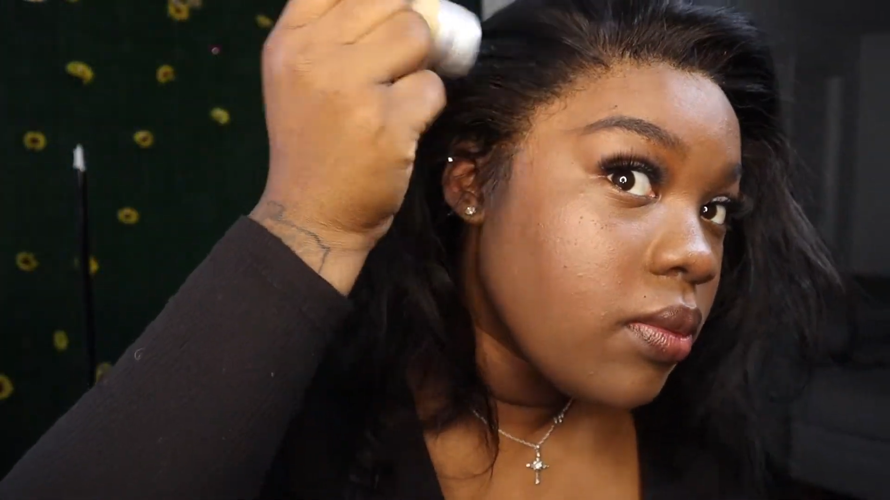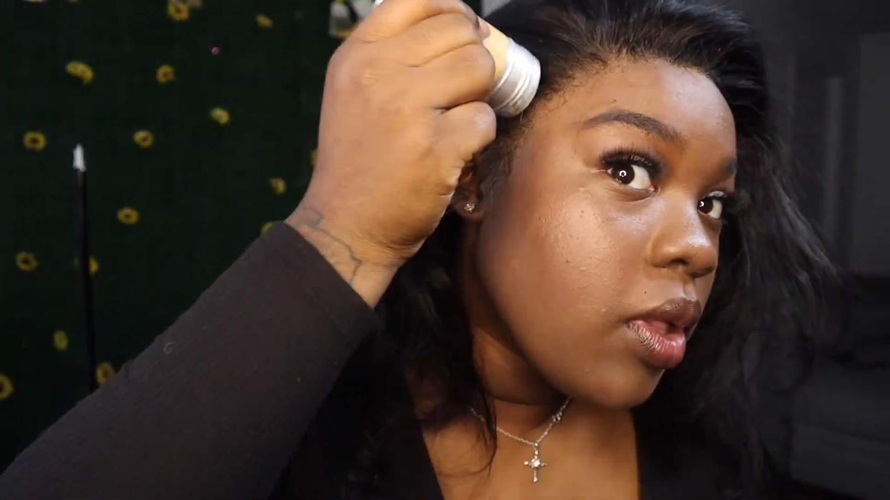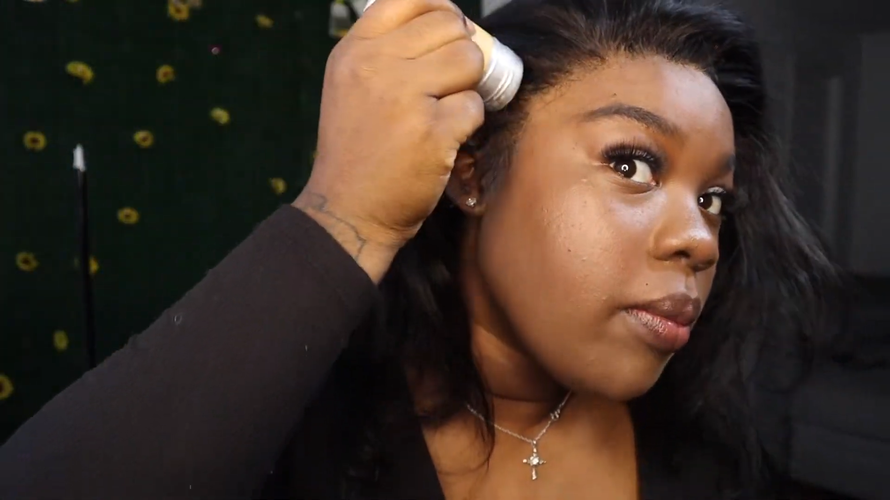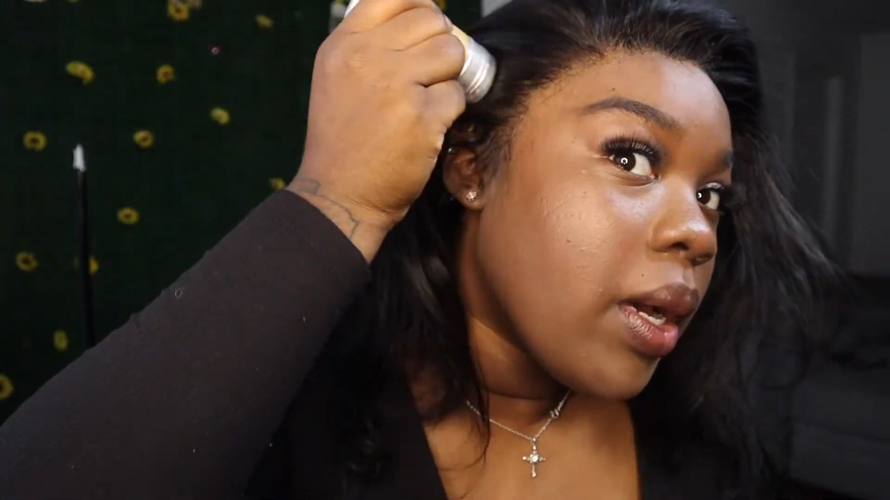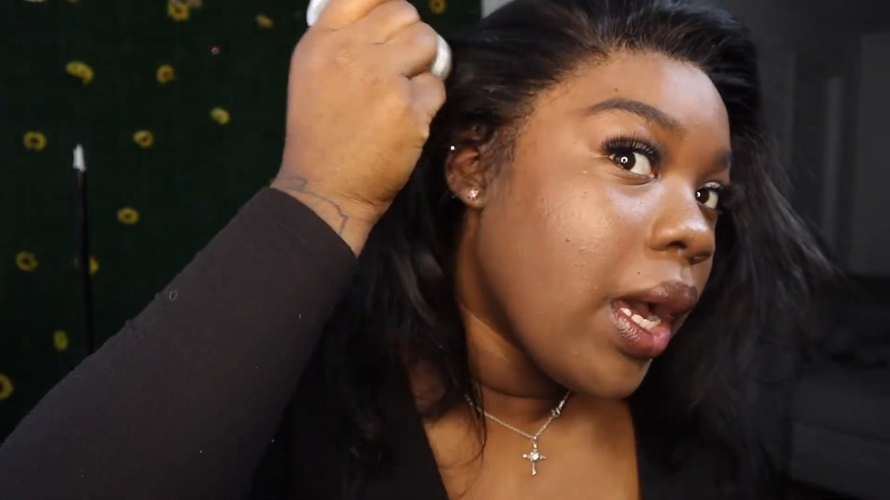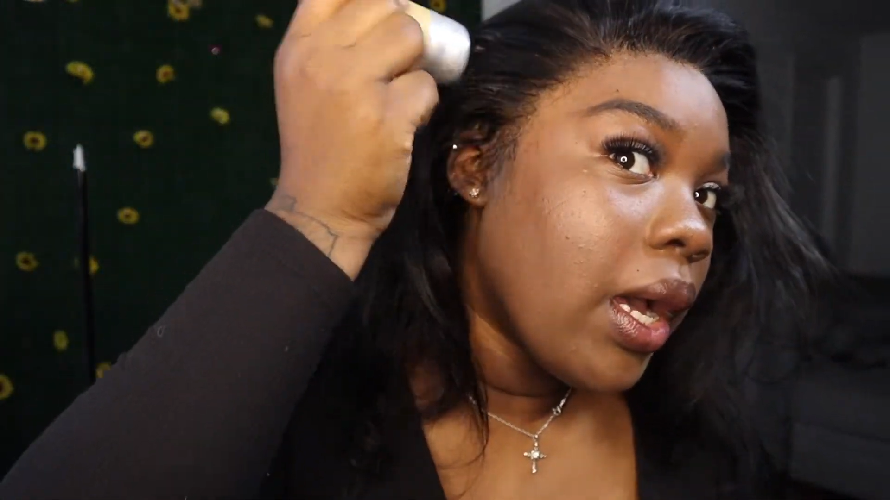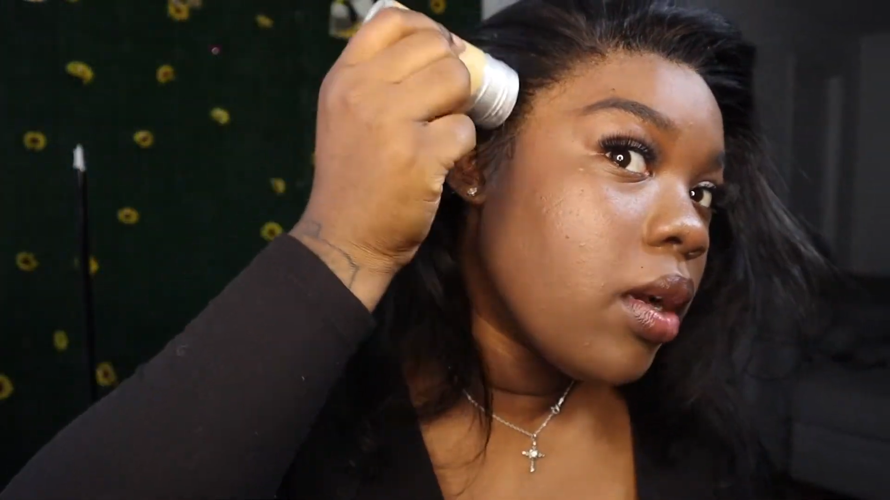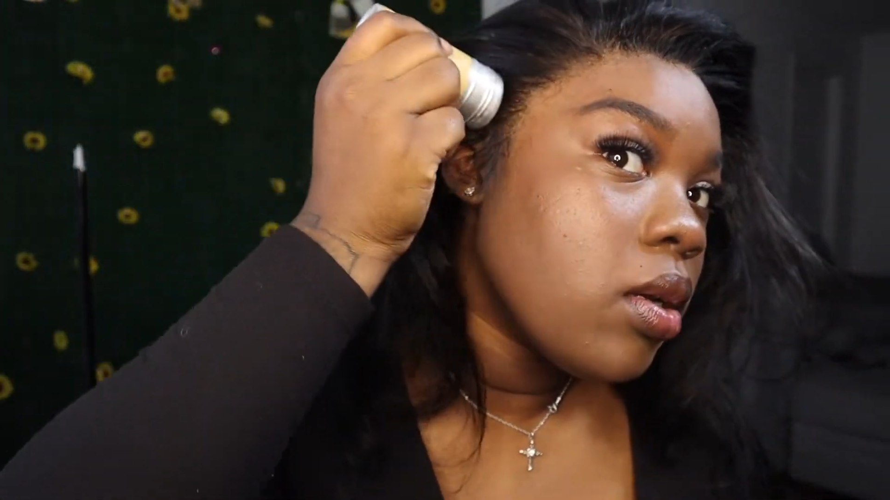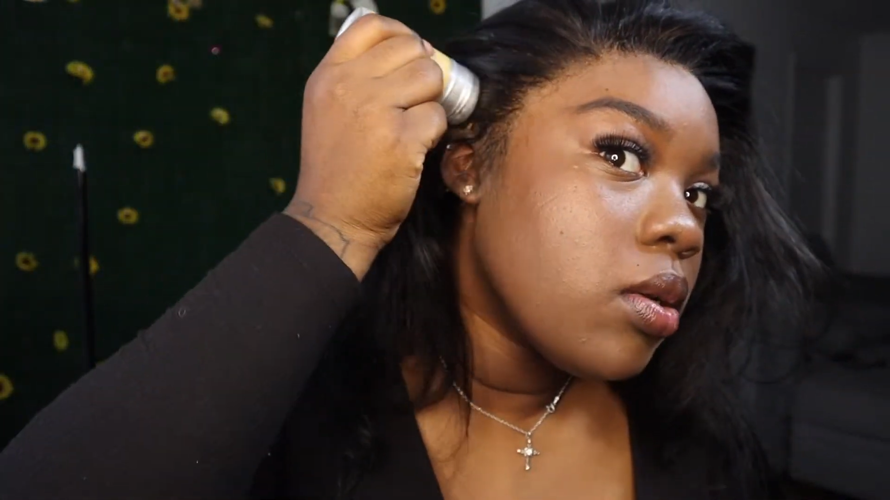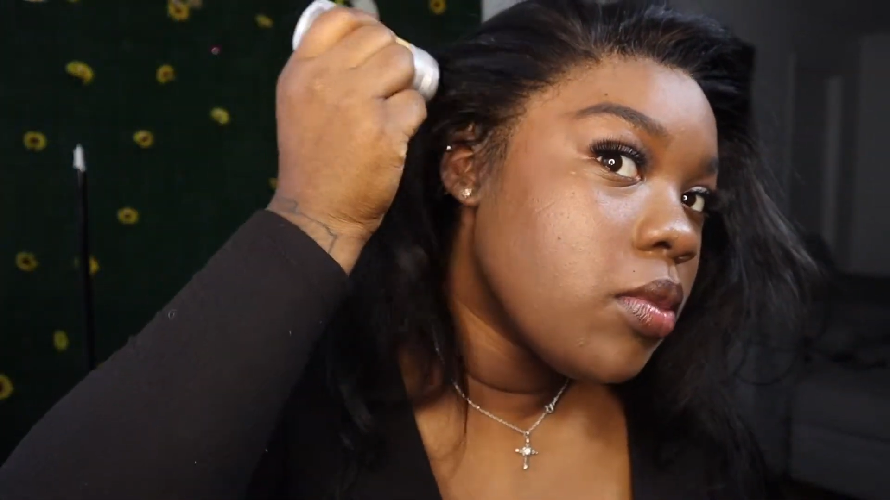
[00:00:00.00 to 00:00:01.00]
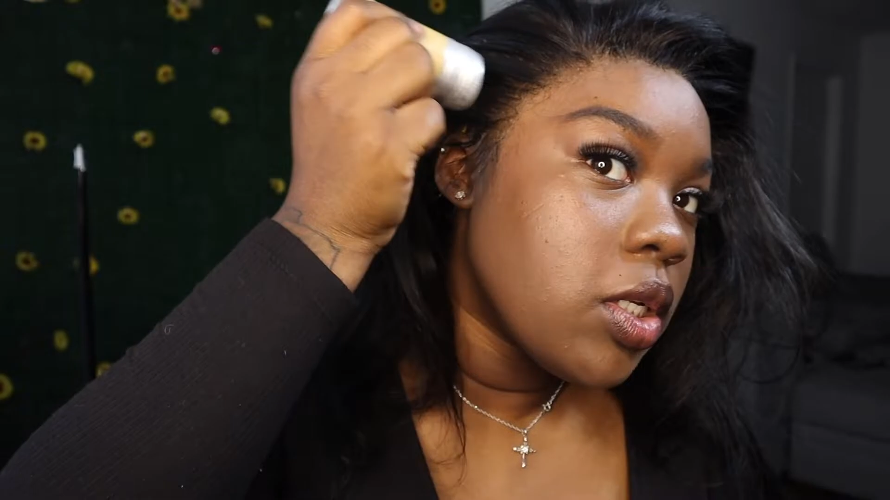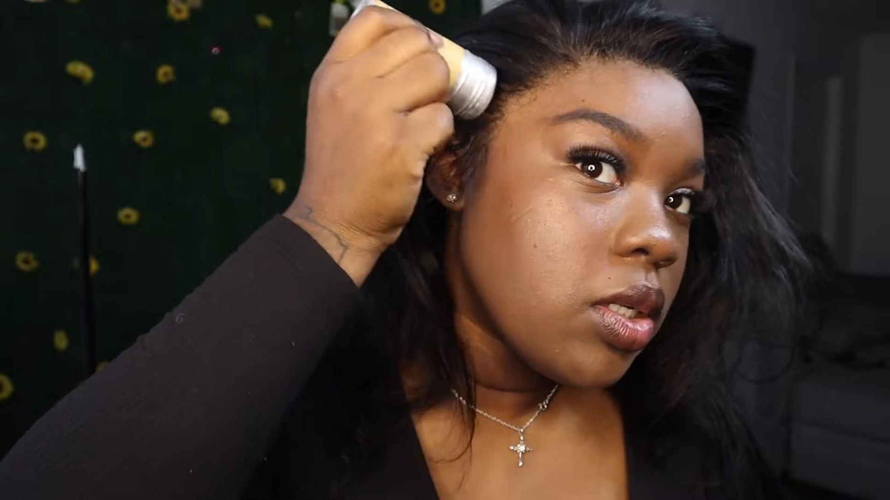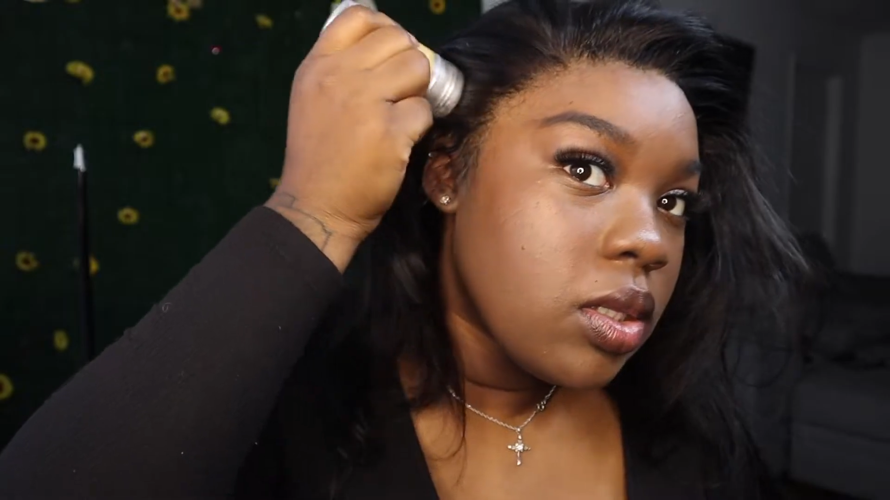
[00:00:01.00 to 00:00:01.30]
and my hot comb just to